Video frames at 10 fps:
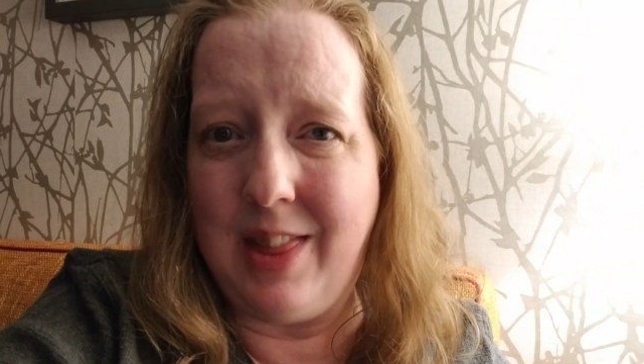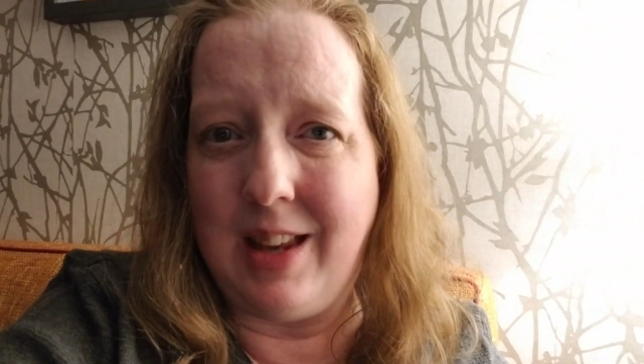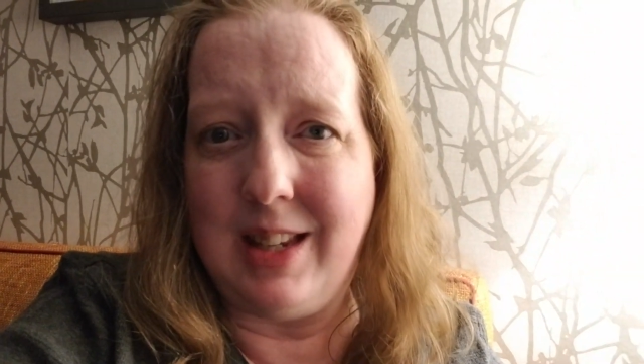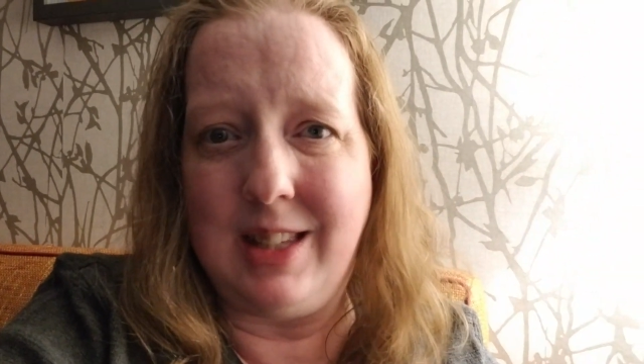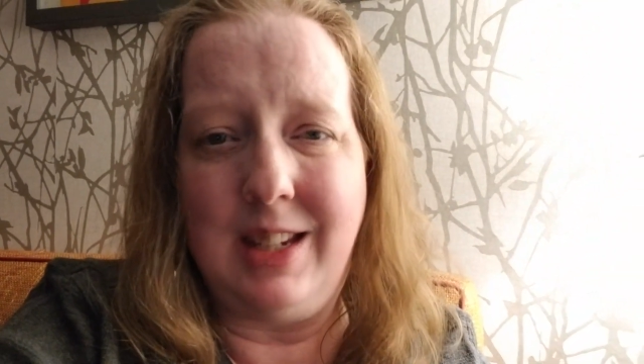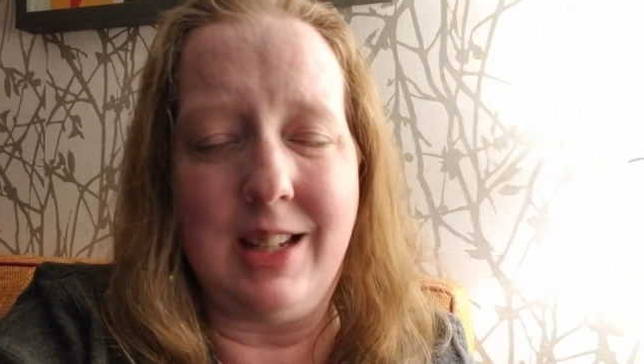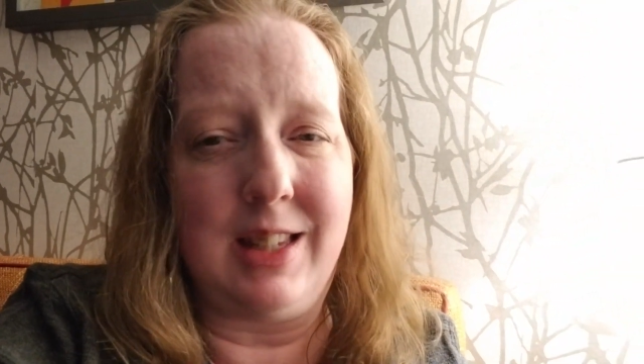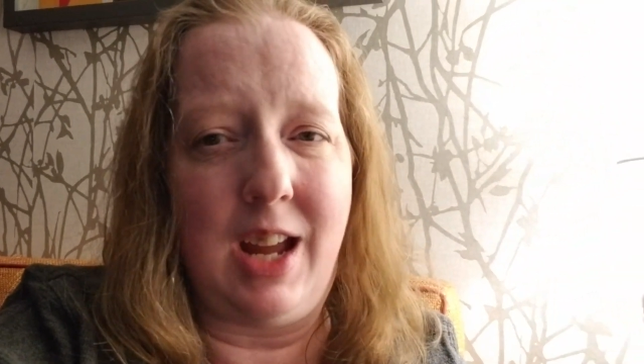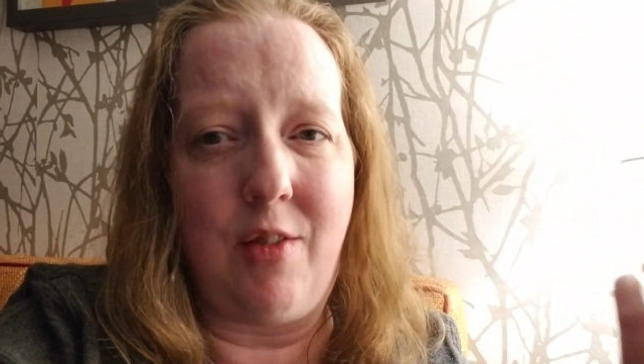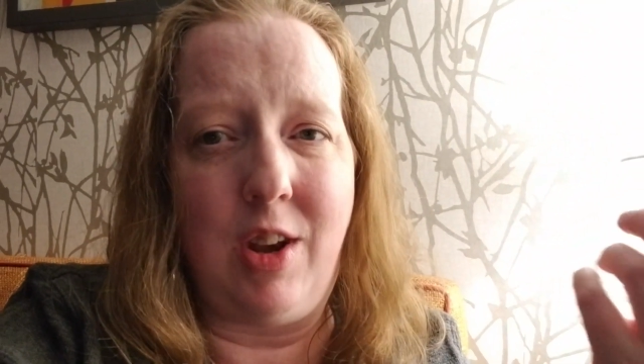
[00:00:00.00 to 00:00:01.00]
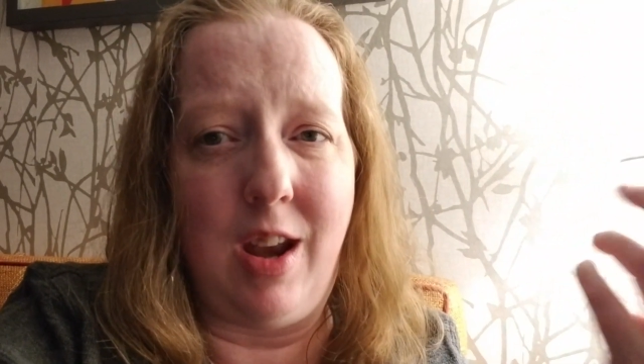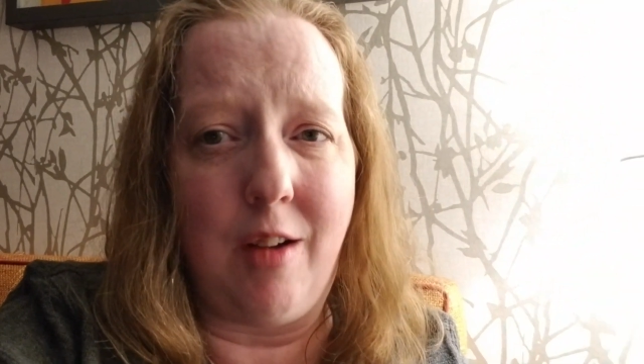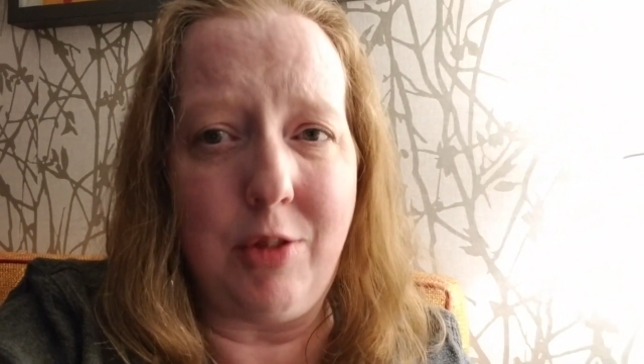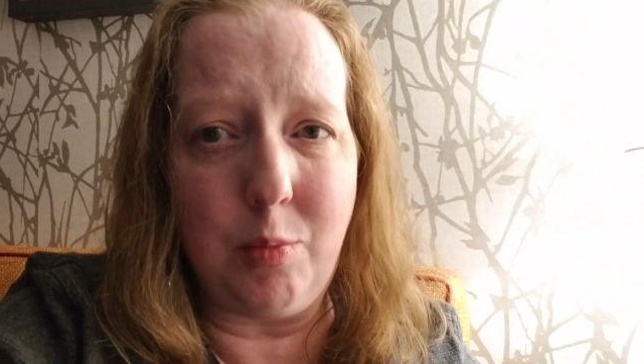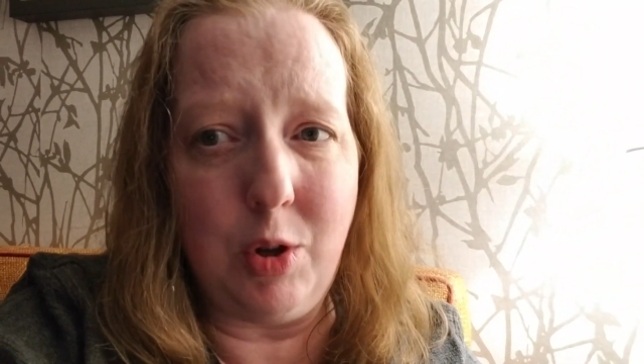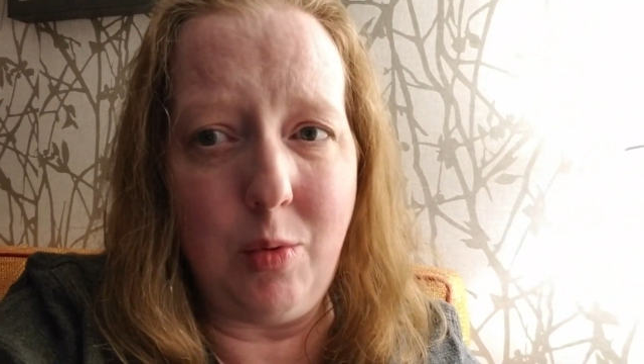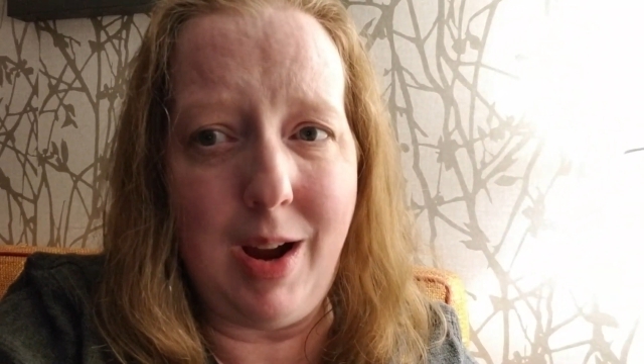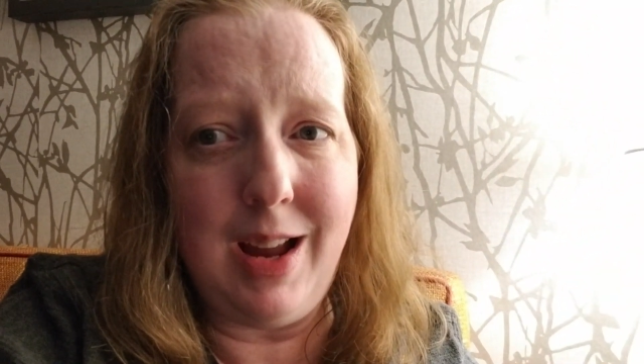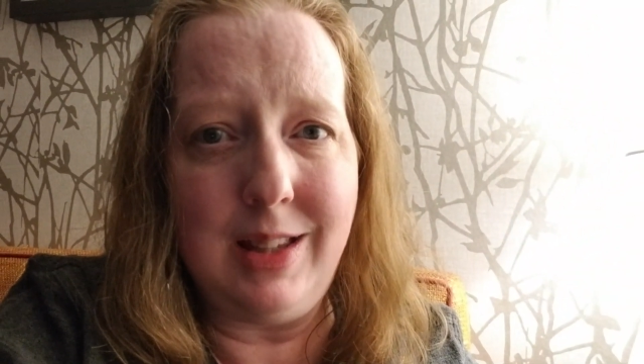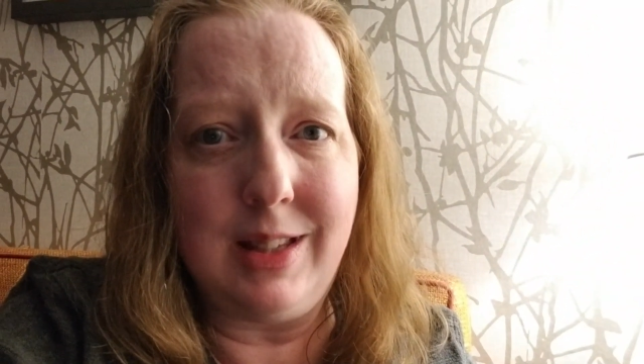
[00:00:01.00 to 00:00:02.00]
that Disney doesn't have enough thrill
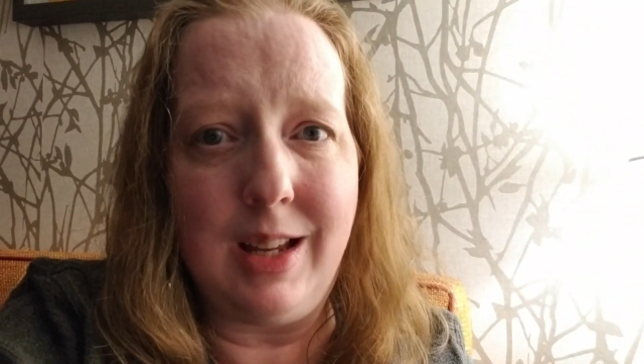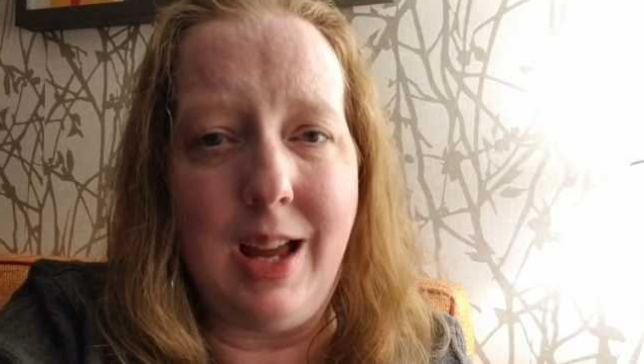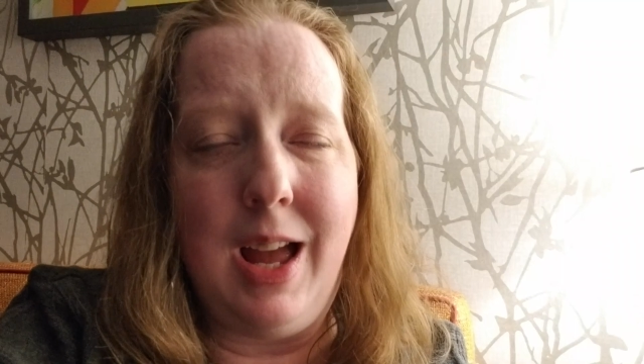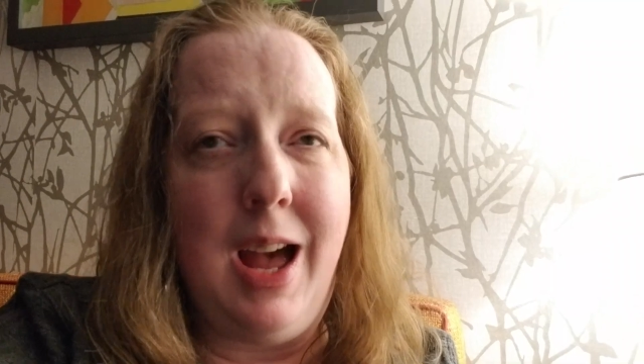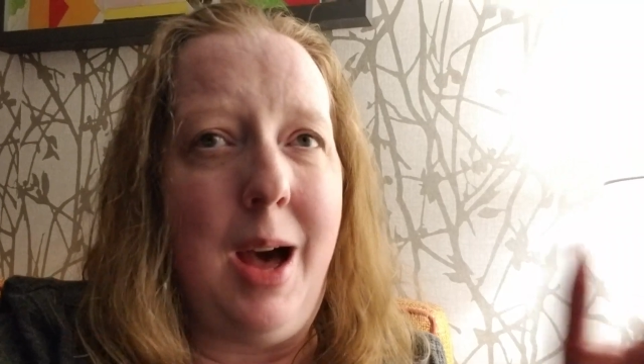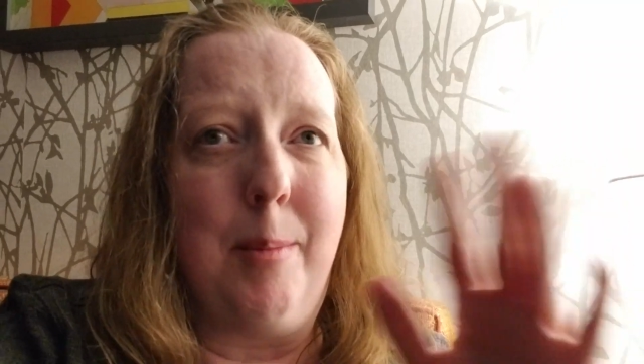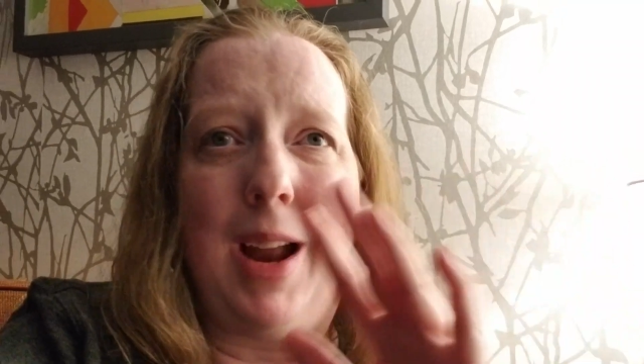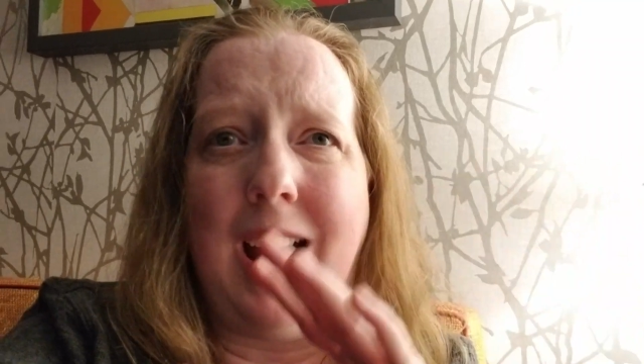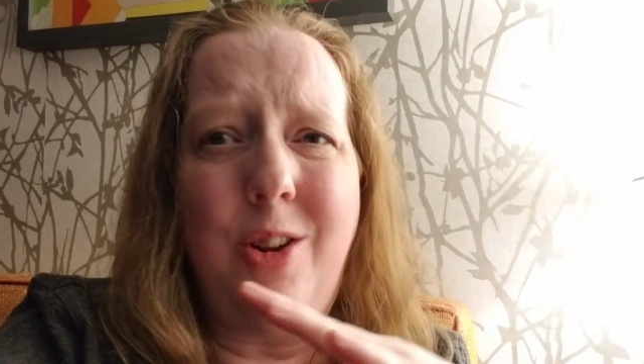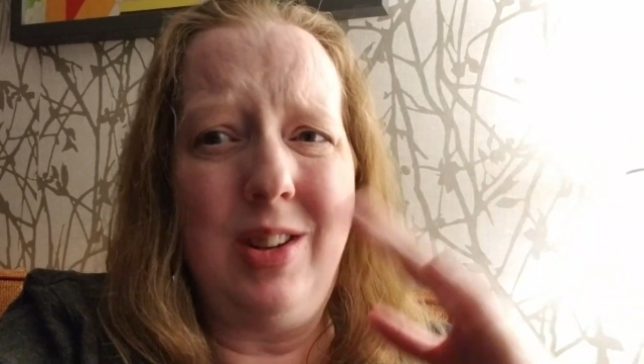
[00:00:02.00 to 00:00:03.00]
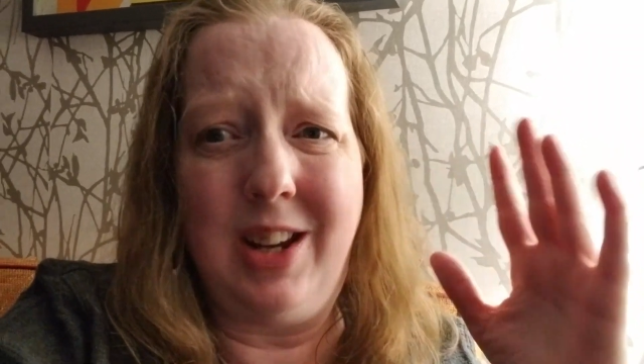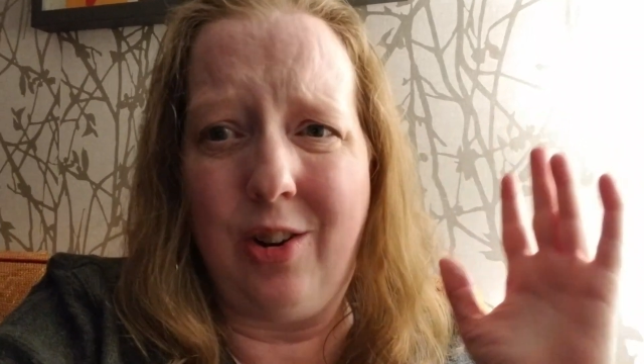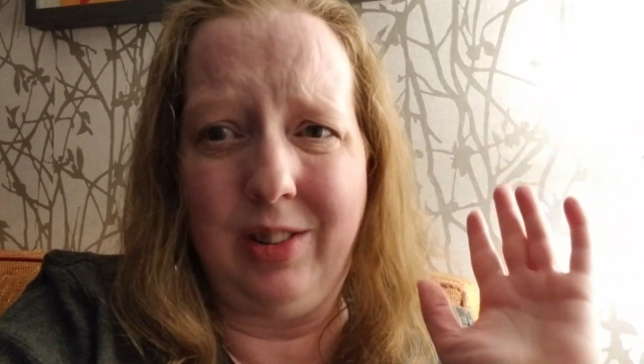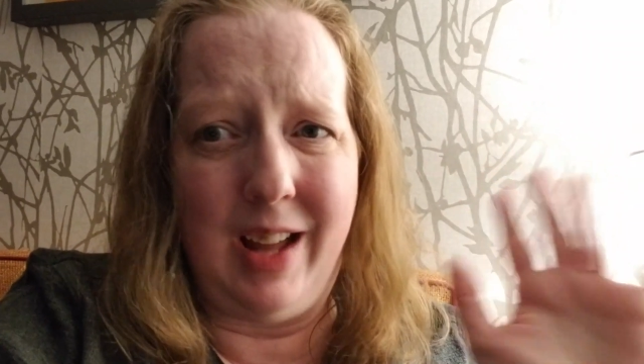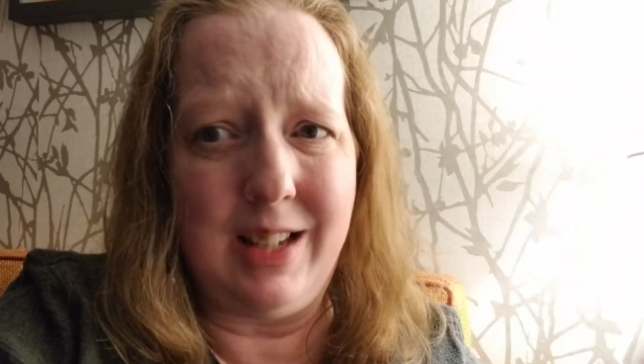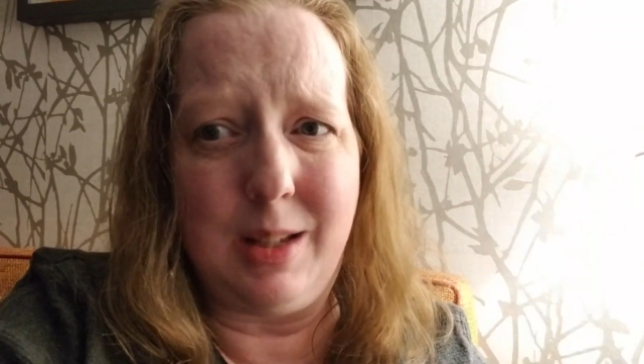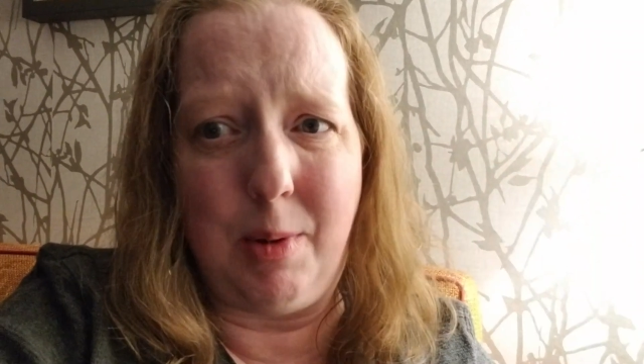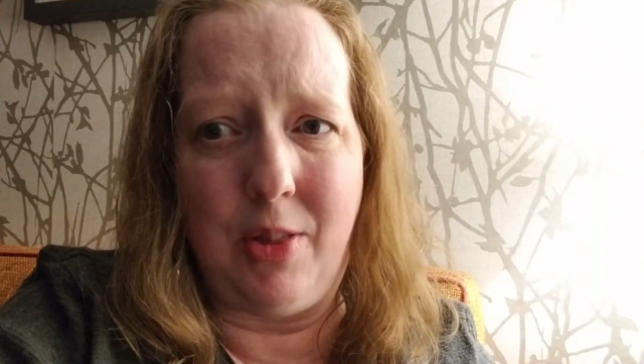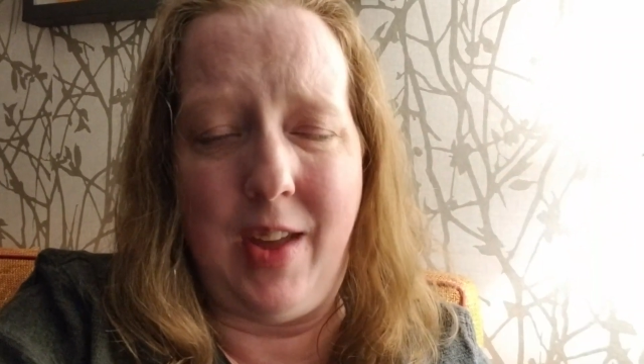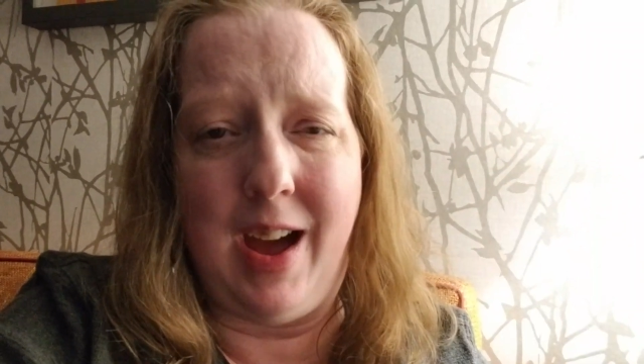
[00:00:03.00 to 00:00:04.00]
rides, but I couldn't care less
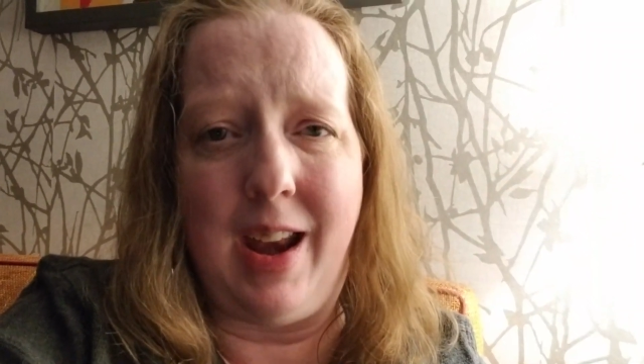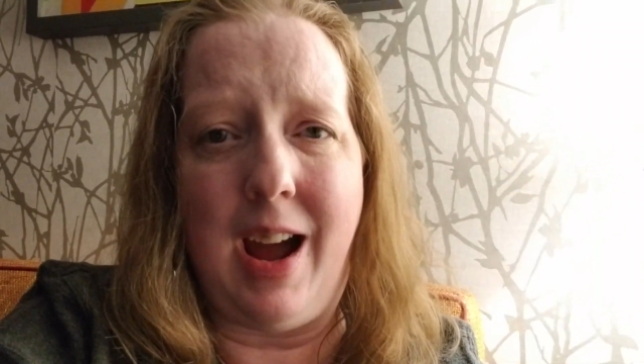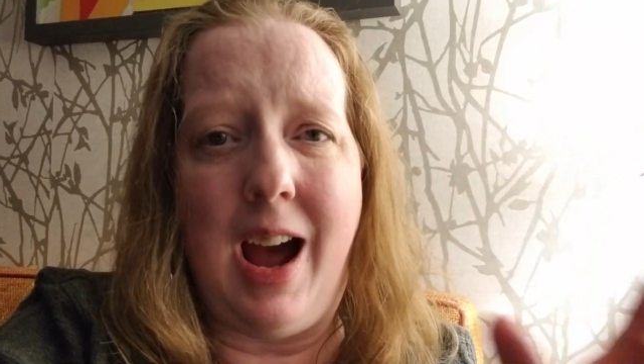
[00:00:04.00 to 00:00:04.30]
about that.